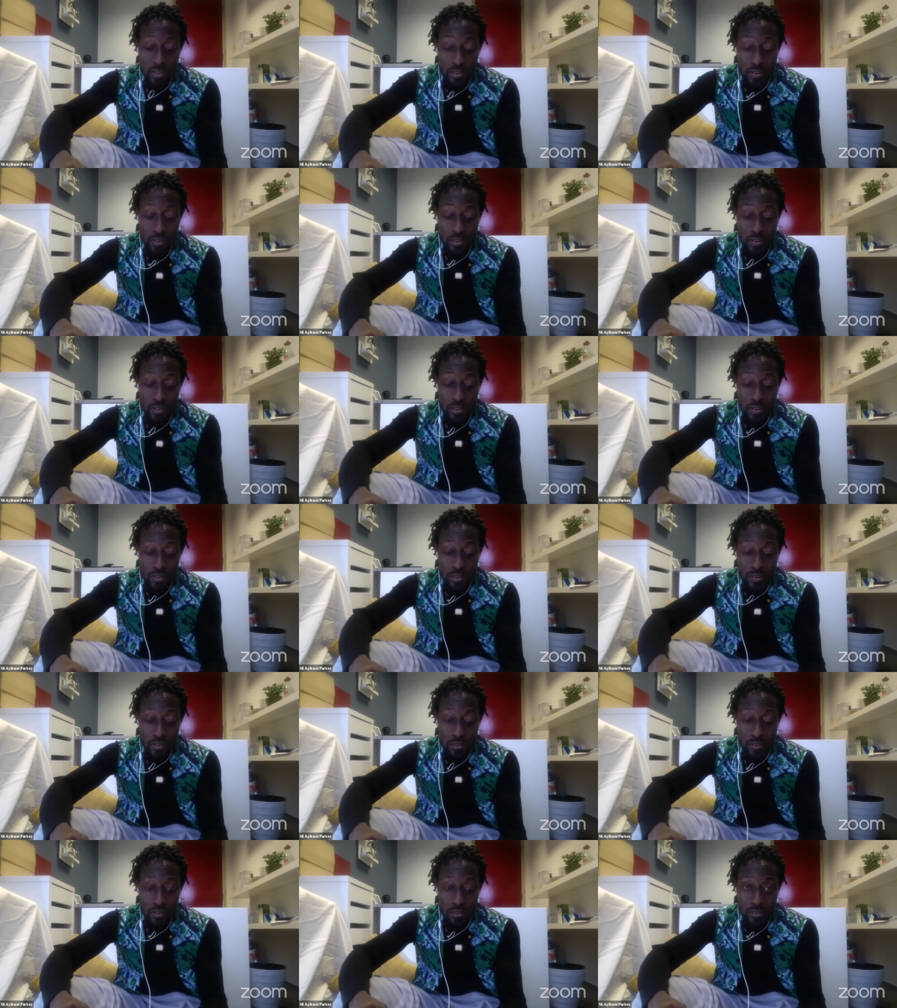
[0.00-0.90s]

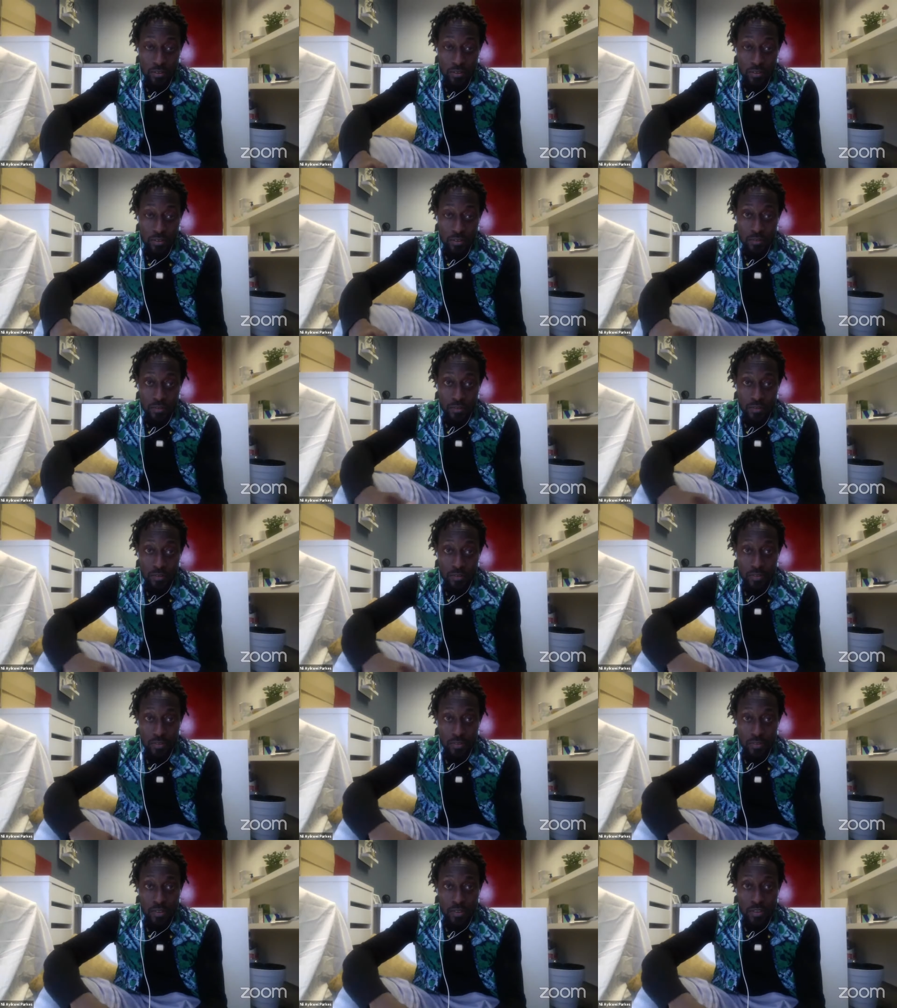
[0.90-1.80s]

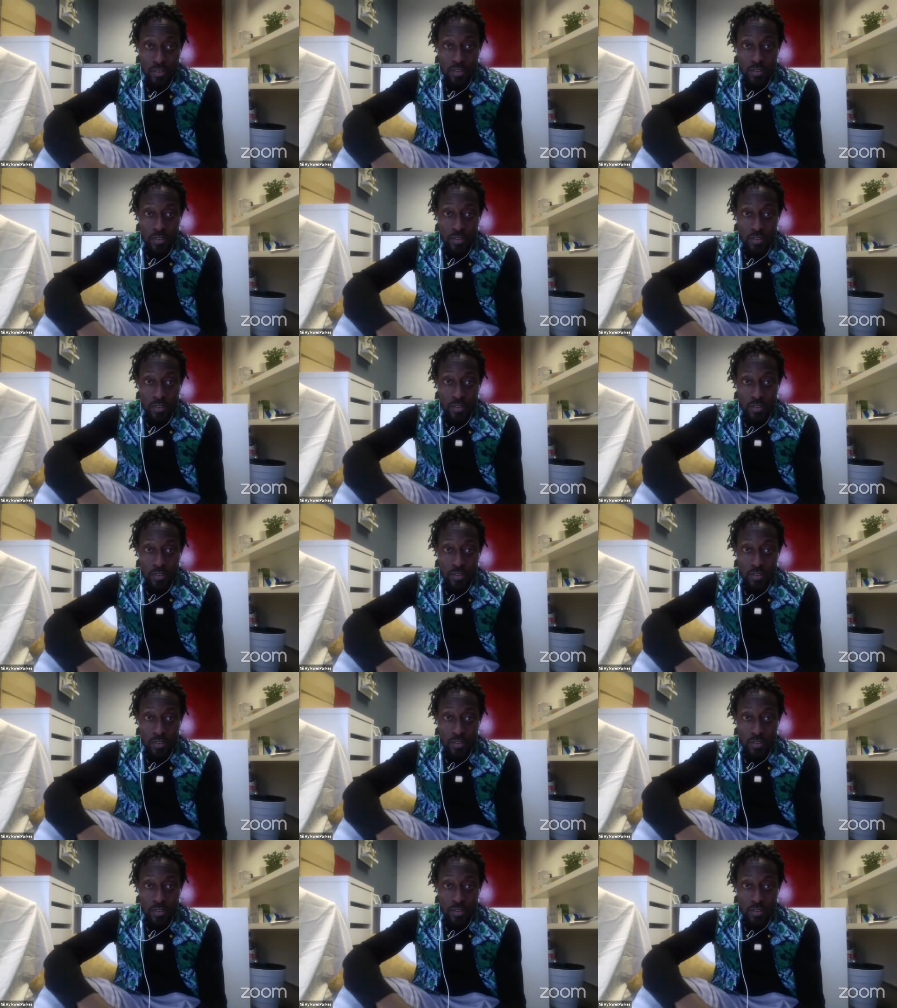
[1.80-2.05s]
[no speech]